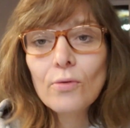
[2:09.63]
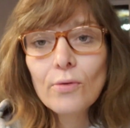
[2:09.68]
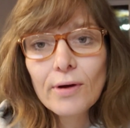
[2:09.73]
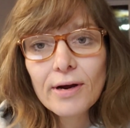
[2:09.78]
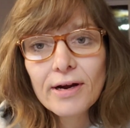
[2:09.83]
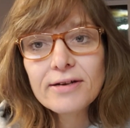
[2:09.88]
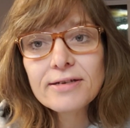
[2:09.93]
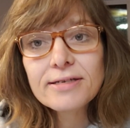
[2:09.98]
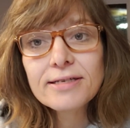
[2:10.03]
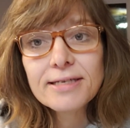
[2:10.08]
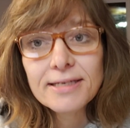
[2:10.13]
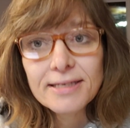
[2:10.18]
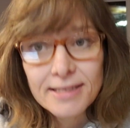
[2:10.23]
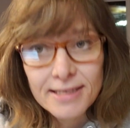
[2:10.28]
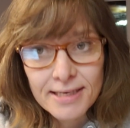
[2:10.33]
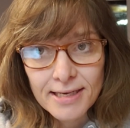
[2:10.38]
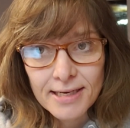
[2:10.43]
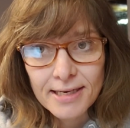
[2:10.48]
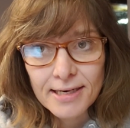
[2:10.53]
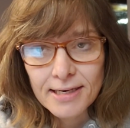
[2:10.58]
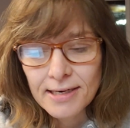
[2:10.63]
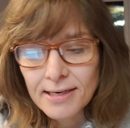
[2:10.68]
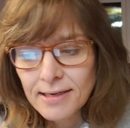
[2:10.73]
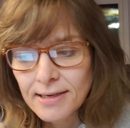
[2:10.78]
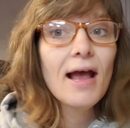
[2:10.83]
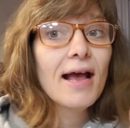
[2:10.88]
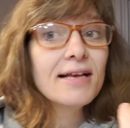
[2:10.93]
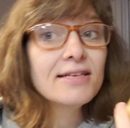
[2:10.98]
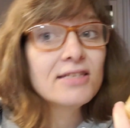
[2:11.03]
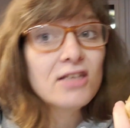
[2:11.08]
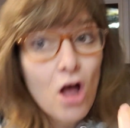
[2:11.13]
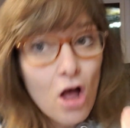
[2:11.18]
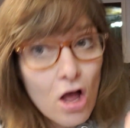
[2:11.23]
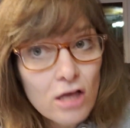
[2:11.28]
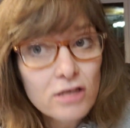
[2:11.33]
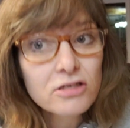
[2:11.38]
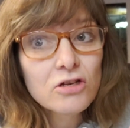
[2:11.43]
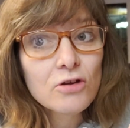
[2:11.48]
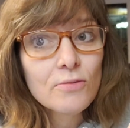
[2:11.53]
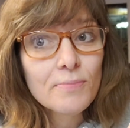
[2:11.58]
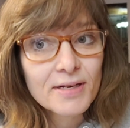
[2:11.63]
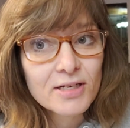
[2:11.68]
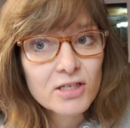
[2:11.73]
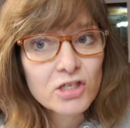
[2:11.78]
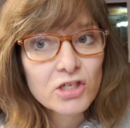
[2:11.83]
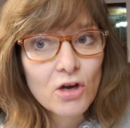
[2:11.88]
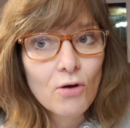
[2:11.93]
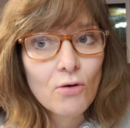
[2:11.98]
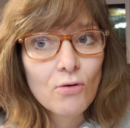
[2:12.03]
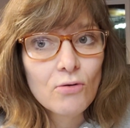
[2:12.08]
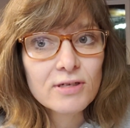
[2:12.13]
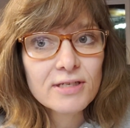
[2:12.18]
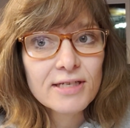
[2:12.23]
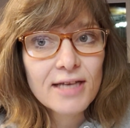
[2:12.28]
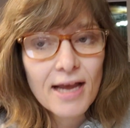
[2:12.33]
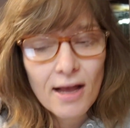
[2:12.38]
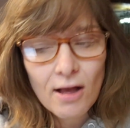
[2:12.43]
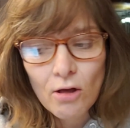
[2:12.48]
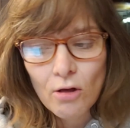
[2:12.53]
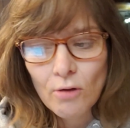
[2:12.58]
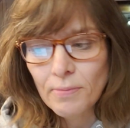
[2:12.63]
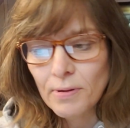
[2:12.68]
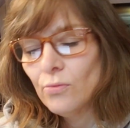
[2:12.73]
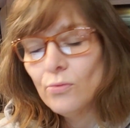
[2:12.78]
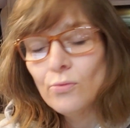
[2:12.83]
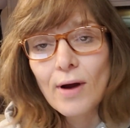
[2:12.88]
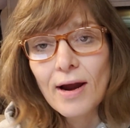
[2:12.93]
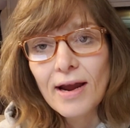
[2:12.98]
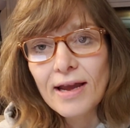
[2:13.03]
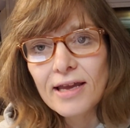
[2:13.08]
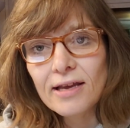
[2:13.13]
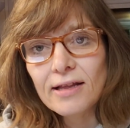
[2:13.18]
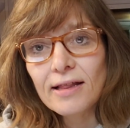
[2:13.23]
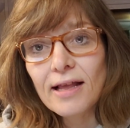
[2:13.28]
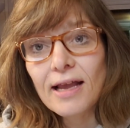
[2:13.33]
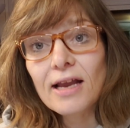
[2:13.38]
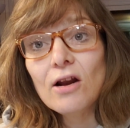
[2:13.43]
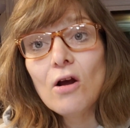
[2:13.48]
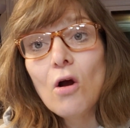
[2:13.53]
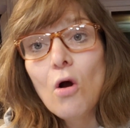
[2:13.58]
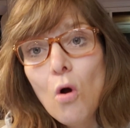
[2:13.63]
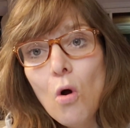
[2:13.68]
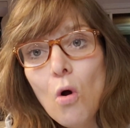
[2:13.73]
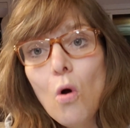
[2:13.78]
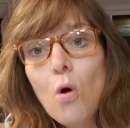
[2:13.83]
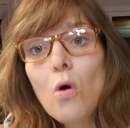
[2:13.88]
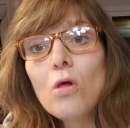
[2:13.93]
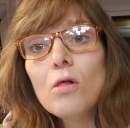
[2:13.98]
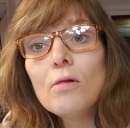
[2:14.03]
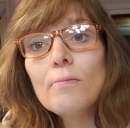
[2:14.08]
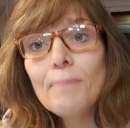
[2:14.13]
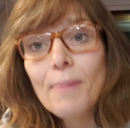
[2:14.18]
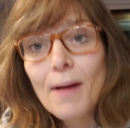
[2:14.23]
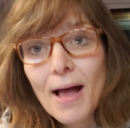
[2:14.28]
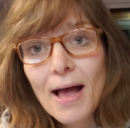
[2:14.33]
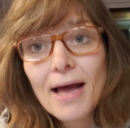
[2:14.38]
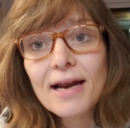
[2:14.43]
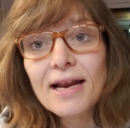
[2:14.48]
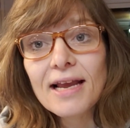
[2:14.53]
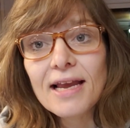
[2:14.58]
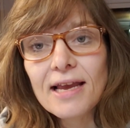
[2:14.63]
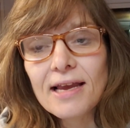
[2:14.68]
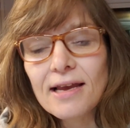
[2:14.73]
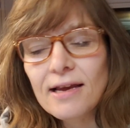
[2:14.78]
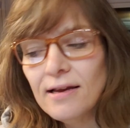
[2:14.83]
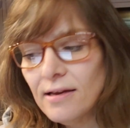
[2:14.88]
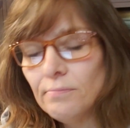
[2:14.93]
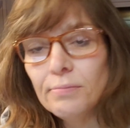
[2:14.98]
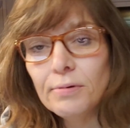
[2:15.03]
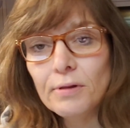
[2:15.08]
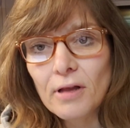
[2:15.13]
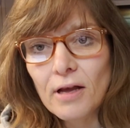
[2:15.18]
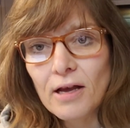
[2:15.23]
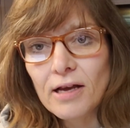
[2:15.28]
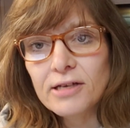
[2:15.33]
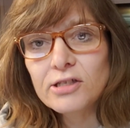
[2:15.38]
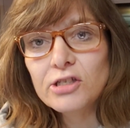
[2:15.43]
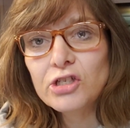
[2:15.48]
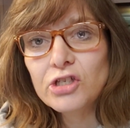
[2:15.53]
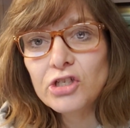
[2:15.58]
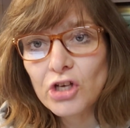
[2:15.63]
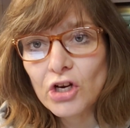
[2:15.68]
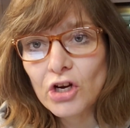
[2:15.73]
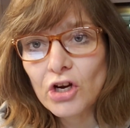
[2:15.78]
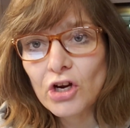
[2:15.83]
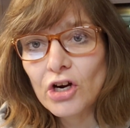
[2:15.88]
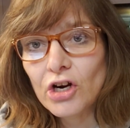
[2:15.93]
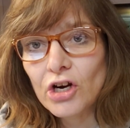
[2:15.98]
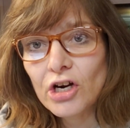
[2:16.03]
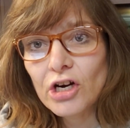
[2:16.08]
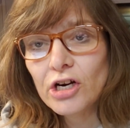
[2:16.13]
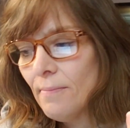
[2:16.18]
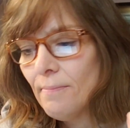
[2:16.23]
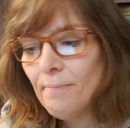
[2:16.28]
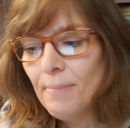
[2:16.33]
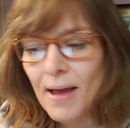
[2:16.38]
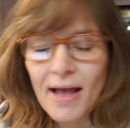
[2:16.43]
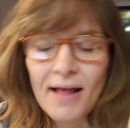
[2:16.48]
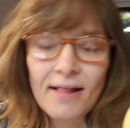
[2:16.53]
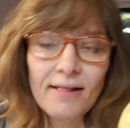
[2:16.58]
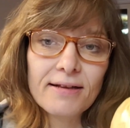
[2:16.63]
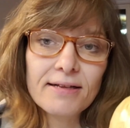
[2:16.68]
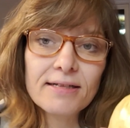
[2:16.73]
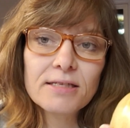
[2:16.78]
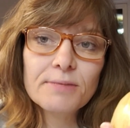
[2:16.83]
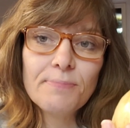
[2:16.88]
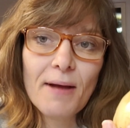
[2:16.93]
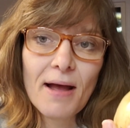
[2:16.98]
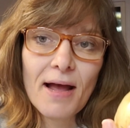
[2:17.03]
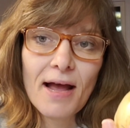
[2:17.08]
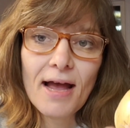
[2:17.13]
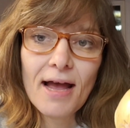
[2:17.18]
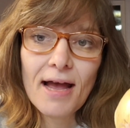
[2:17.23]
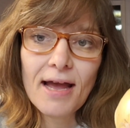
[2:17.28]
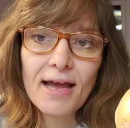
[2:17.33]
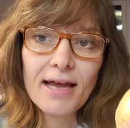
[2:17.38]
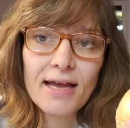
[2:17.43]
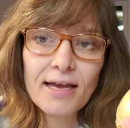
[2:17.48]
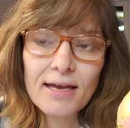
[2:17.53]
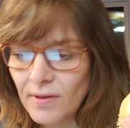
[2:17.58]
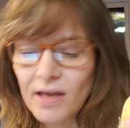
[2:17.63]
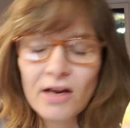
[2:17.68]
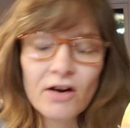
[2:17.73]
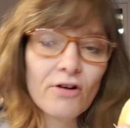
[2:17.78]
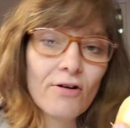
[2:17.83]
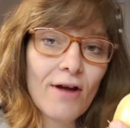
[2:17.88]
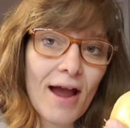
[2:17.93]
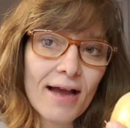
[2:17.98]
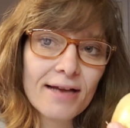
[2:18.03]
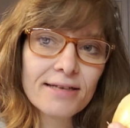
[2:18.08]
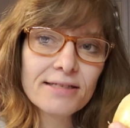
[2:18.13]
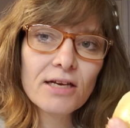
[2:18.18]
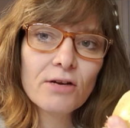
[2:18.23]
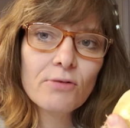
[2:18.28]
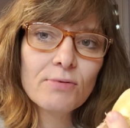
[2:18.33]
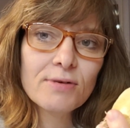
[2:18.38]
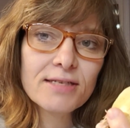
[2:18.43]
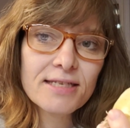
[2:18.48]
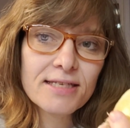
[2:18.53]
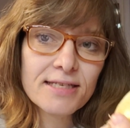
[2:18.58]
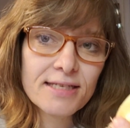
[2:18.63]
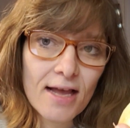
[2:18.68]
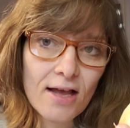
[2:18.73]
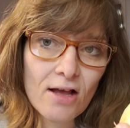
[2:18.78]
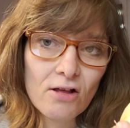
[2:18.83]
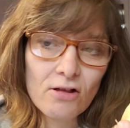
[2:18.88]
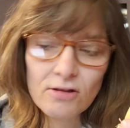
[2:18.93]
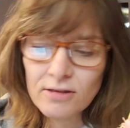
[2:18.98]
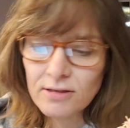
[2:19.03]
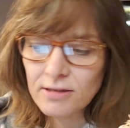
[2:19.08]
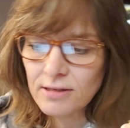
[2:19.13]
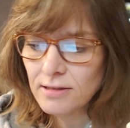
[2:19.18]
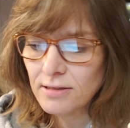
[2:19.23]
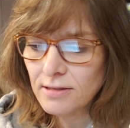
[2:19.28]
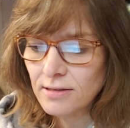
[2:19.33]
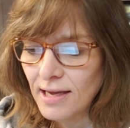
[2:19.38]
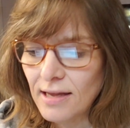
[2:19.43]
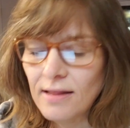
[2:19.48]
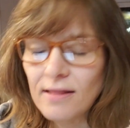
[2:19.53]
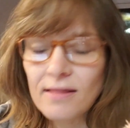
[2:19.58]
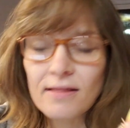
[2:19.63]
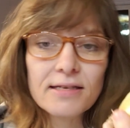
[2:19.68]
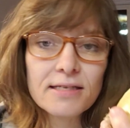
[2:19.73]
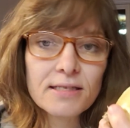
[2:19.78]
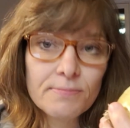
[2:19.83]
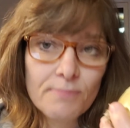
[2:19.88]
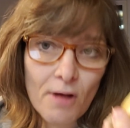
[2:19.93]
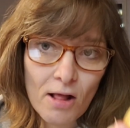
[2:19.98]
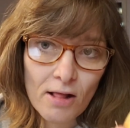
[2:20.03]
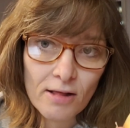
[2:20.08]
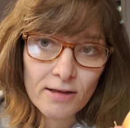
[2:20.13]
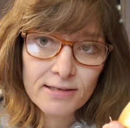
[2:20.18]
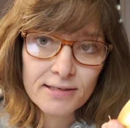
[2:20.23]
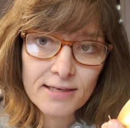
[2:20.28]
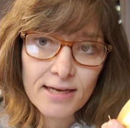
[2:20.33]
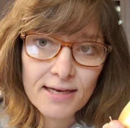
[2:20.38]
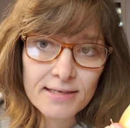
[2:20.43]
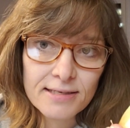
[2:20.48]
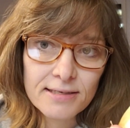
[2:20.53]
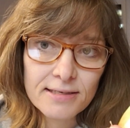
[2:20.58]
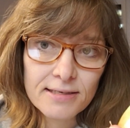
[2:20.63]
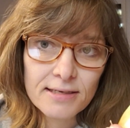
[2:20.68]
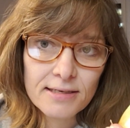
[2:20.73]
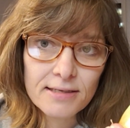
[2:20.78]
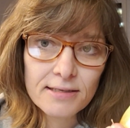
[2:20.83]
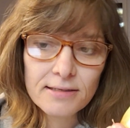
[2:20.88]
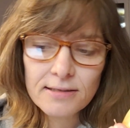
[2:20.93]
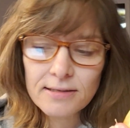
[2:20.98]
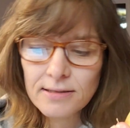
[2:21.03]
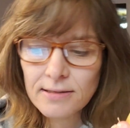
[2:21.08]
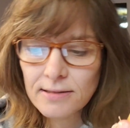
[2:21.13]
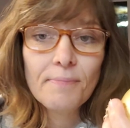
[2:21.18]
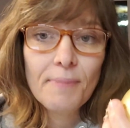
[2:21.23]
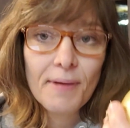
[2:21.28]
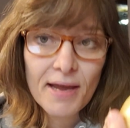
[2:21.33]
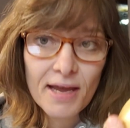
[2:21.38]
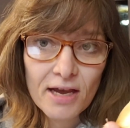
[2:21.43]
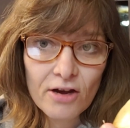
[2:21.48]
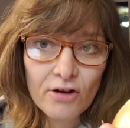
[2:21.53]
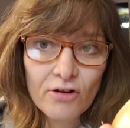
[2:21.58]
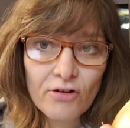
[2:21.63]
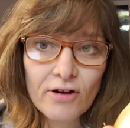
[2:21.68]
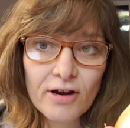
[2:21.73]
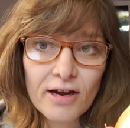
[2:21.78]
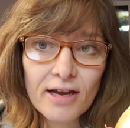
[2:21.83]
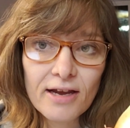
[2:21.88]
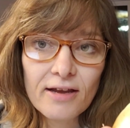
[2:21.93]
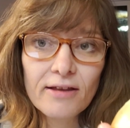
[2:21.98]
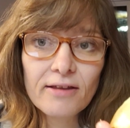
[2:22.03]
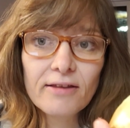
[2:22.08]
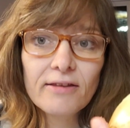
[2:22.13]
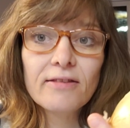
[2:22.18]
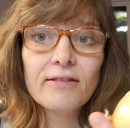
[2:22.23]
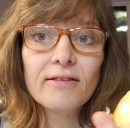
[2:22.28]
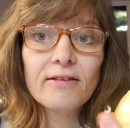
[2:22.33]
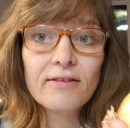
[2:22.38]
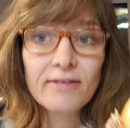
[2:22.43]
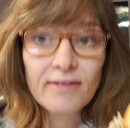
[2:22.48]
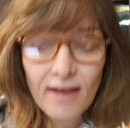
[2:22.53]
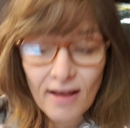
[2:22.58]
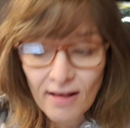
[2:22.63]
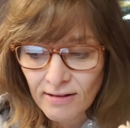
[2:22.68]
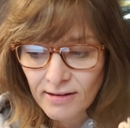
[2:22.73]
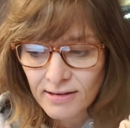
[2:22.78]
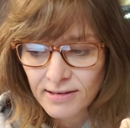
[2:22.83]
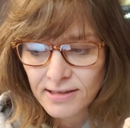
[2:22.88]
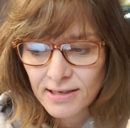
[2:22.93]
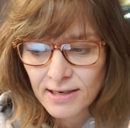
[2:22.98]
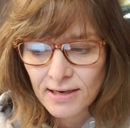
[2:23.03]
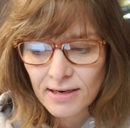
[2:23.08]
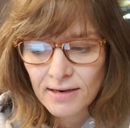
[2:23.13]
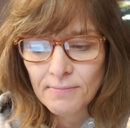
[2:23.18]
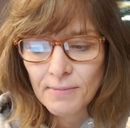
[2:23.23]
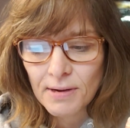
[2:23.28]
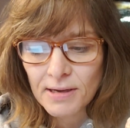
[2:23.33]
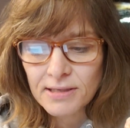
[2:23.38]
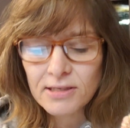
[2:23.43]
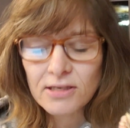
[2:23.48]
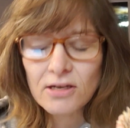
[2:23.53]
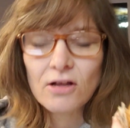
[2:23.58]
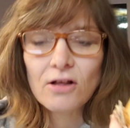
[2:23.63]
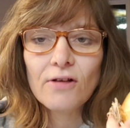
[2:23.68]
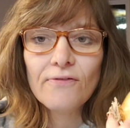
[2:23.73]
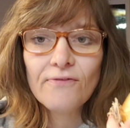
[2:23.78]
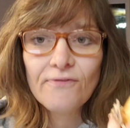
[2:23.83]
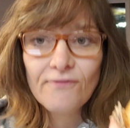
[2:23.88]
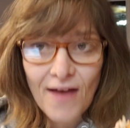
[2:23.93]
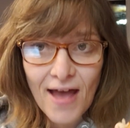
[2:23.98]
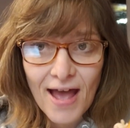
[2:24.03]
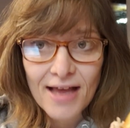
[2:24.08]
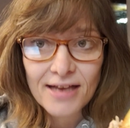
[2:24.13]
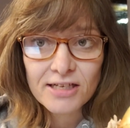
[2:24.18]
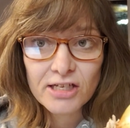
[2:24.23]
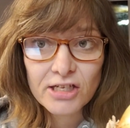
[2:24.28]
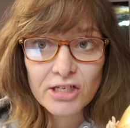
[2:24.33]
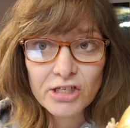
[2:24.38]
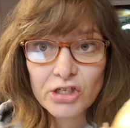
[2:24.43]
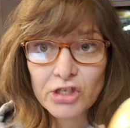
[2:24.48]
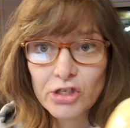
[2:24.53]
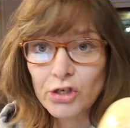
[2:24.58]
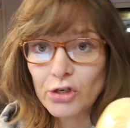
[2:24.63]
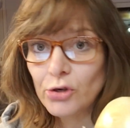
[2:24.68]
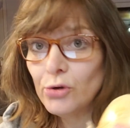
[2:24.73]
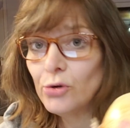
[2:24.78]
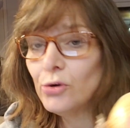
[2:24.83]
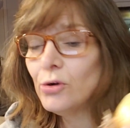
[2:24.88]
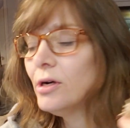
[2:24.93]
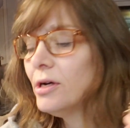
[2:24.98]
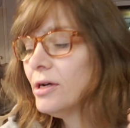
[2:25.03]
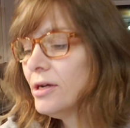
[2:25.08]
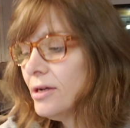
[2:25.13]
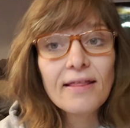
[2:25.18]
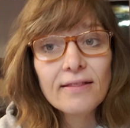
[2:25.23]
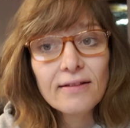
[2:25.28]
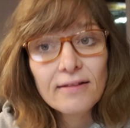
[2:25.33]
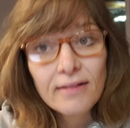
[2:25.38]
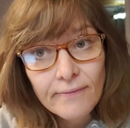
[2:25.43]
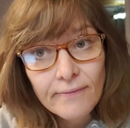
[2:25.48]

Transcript: Quercetin has also been shown to help regulate whole body blood sugar balance by interacting with cells in the small intestines, the pancreas, the skeleton muscle, fat tissue, and the